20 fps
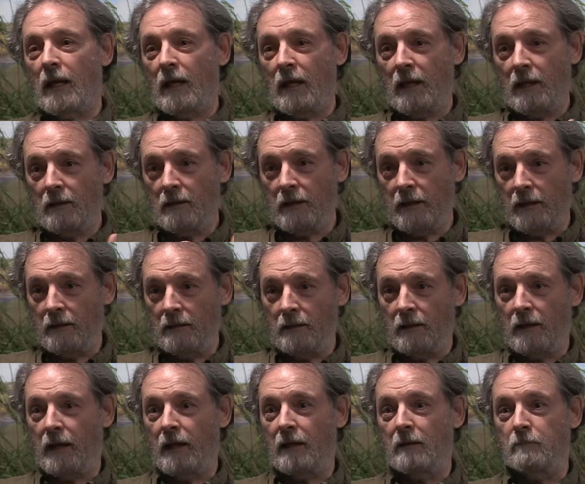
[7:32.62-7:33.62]

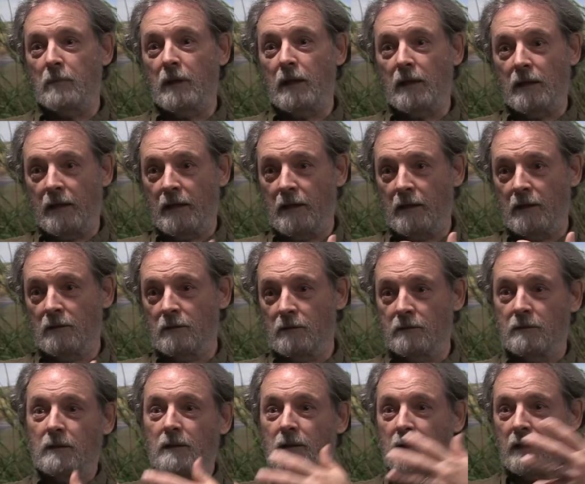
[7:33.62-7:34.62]
healing and being
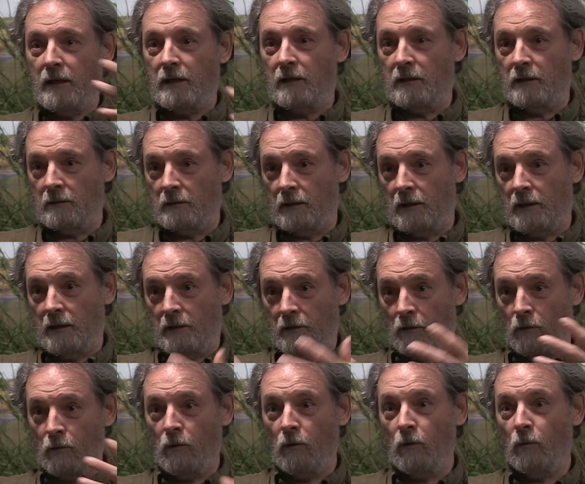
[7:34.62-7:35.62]
healed in
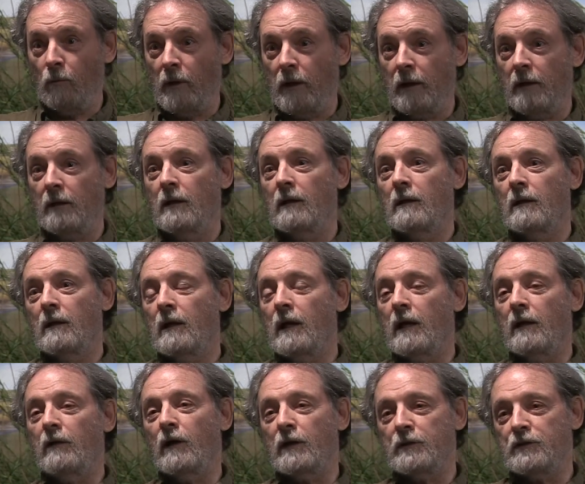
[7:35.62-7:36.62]
a whole way,
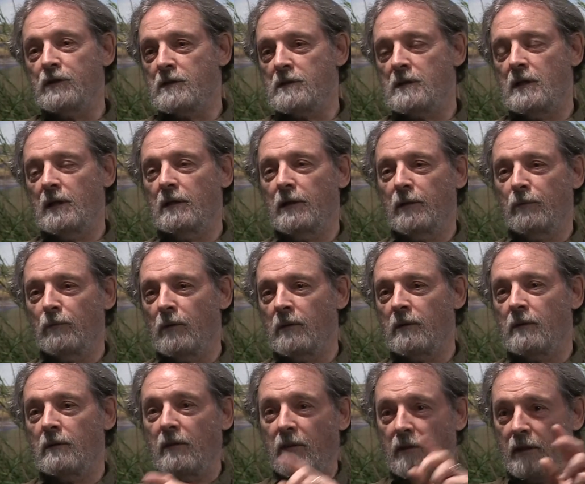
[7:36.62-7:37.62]
and not just dealing
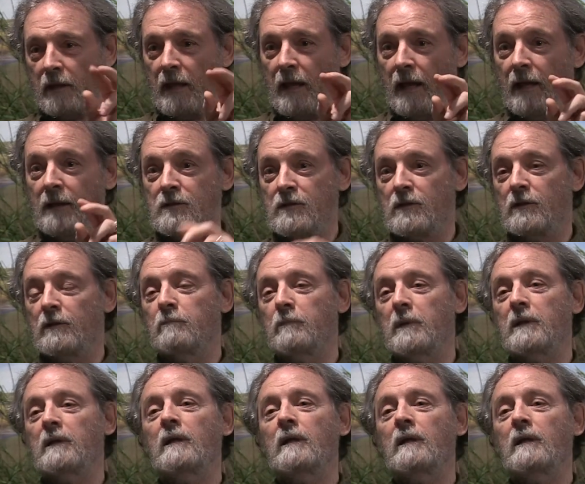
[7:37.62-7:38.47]
with the cancer,